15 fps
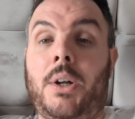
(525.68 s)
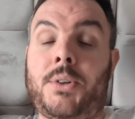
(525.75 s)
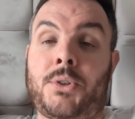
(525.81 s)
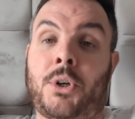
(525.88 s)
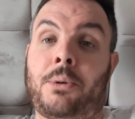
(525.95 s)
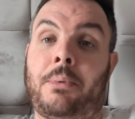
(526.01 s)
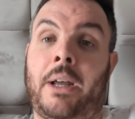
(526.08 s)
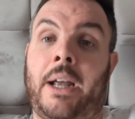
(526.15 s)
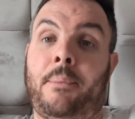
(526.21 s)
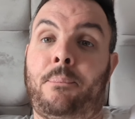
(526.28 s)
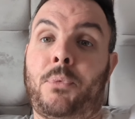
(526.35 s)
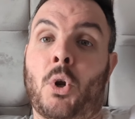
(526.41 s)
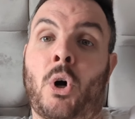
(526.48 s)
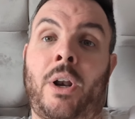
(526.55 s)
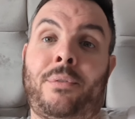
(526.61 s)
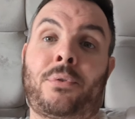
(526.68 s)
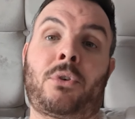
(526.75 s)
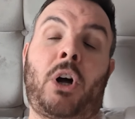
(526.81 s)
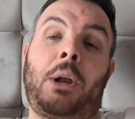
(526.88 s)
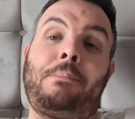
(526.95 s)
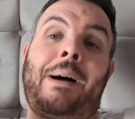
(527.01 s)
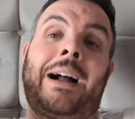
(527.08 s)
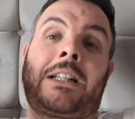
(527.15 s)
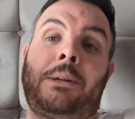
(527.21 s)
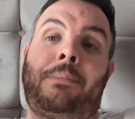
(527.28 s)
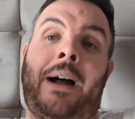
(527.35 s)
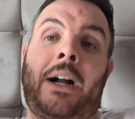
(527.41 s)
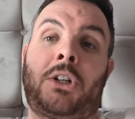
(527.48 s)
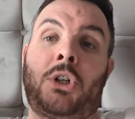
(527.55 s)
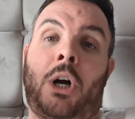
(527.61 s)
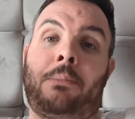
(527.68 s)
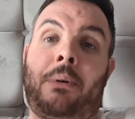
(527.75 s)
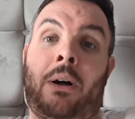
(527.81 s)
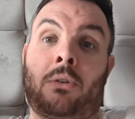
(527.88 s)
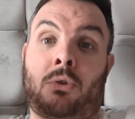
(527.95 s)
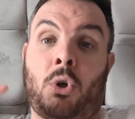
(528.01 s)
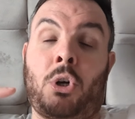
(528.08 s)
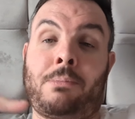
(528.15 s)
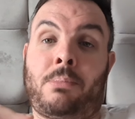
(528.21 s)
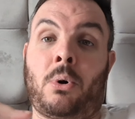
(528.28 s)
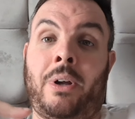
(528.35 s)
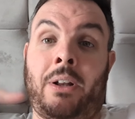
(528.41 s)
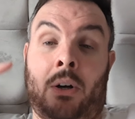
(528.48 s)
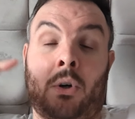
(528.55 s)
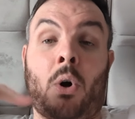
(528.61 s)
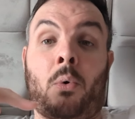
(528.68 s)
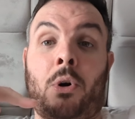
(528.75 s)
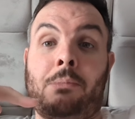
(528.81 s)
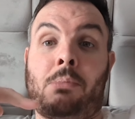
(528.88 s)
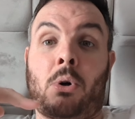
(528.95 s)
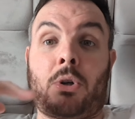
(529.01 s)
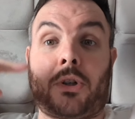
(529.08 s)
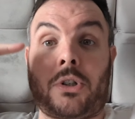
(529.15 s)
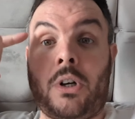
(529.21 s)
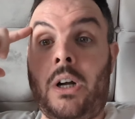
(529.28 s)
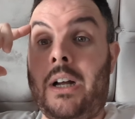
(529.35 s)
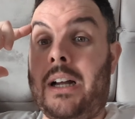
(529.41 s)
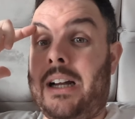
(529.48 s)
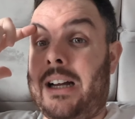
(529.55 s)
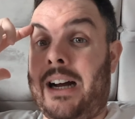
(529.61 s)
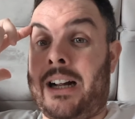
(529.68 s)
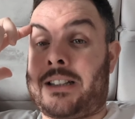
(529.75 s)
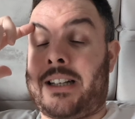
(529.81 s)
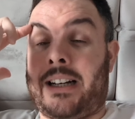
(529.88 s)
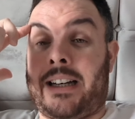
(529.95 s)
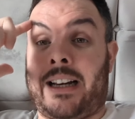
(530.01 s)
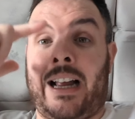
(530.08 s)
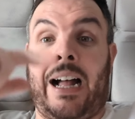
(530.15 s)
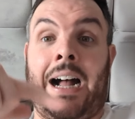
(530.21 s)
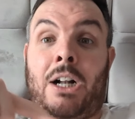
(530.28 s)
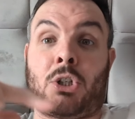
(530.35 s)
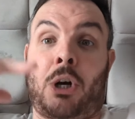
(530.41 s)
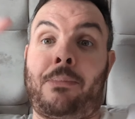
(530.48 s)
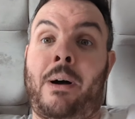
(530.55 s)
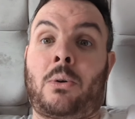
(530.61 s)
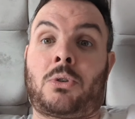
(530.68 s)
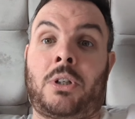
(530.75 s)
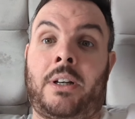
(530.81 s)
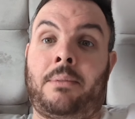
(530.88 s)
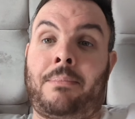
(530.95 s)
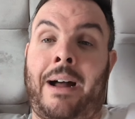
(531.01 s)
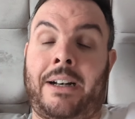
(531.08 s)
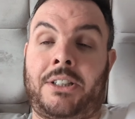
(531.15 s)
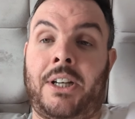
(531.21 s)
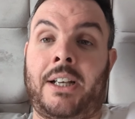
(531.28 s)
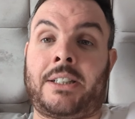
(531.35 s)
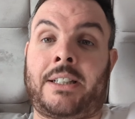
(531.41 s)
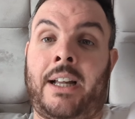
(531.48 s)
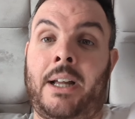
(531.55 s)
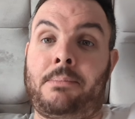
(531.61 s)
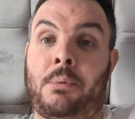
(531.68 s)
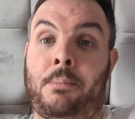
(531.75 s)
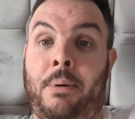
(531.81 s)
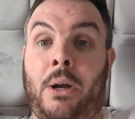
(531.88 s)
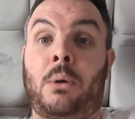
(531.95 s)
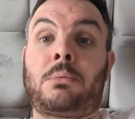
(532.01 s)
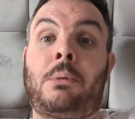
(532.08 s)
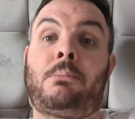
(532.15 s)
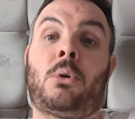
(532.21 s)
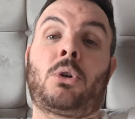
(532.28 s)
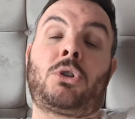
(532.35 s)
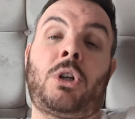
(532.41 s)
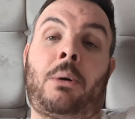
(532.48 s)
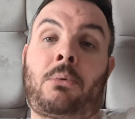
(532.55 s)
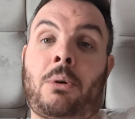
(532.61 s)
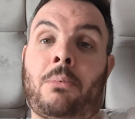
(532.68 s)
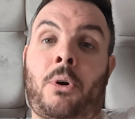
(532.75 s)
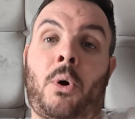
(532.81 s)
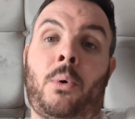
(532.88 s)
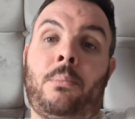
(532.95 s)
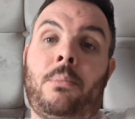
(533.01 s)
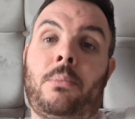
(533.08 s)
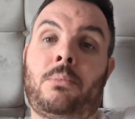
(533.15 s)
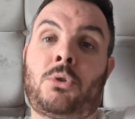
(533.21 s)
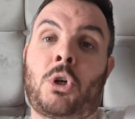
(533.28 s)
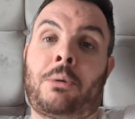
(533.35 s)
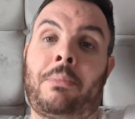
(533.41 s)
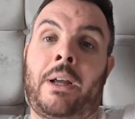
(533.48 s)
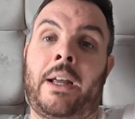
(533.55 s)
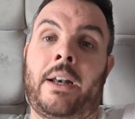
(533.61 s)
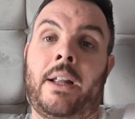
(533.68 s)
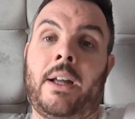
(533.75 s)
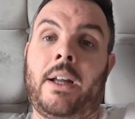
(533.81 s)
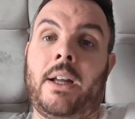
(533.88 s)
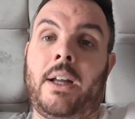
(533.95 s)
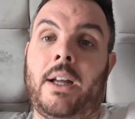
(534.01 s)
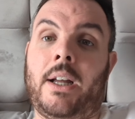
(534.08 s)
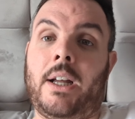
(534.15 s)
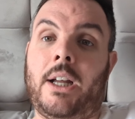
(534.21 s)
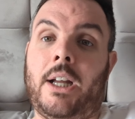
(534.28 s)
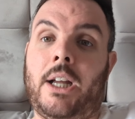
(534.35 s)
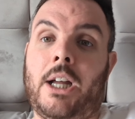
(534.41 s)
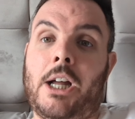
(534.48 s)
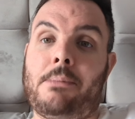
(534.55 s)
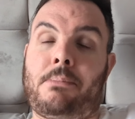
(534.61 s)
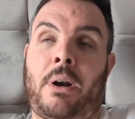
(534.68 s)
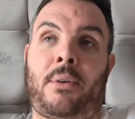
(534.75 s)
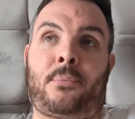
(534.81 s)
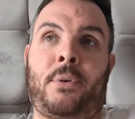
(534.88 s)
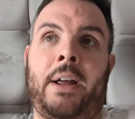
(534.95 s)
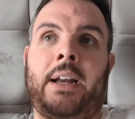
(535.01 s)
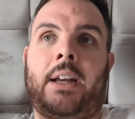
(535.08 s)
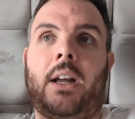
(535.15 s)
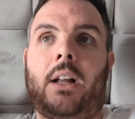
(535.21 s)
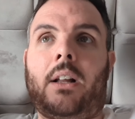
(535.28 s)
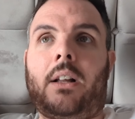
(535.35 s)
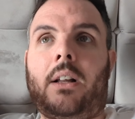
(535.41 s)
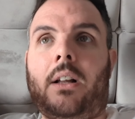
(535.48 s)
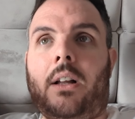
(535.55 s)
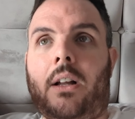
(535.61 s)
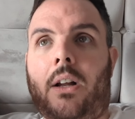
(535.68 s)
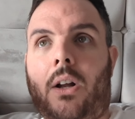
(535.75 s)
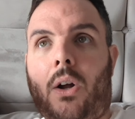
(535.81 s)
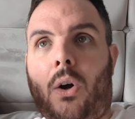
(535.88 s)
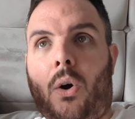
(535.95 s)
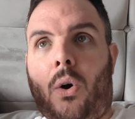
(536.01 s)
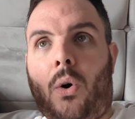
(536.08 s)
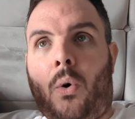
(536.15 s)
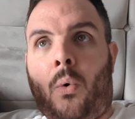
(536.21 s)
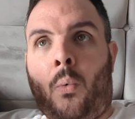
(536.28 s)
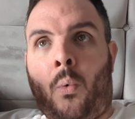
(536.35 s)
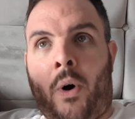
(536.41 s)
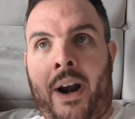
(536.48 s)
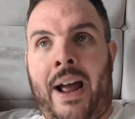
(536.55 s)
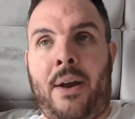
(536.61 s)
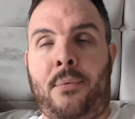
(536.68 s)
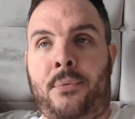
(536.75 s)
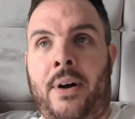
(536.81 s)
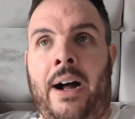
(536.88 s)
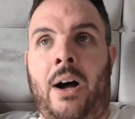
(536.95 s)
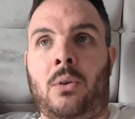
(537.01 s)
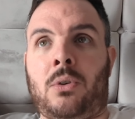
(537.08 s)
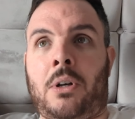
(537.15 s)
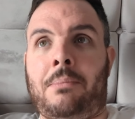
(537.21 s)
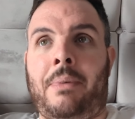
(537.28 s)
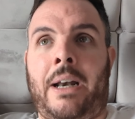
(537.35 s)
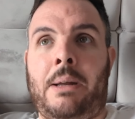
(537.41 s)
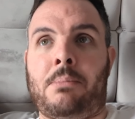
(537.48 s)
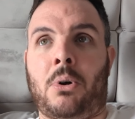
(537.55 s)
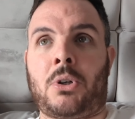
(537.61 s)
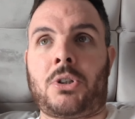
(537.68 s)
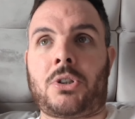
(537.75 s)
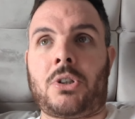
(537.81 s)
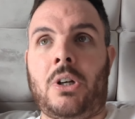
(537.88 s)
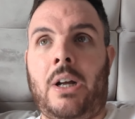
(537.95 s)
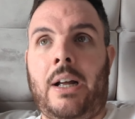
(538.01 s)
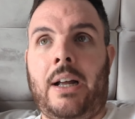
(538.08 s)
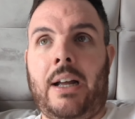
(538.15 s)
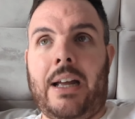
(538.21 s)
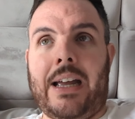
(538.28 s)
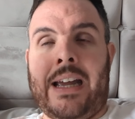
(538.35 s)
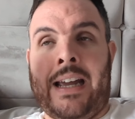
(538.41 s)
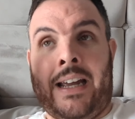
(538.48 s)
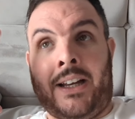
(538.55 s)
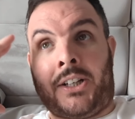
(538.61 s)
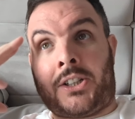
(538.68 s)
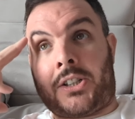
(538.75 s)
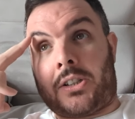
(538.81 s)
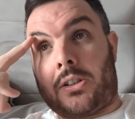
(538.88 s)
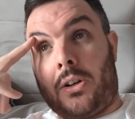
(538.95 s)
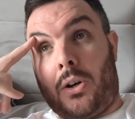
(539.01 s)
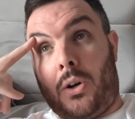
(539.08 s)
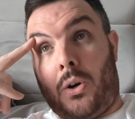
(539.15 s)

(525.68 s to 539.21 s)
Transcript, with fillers: Do you know what I mean? Or if I've got a back-to-back -back job, I'll do the I'll go on the bus. I'll take the car job out to Manchester, but pick up the bus job coming home. Do you know what I mean? But I think what I found at the minibus is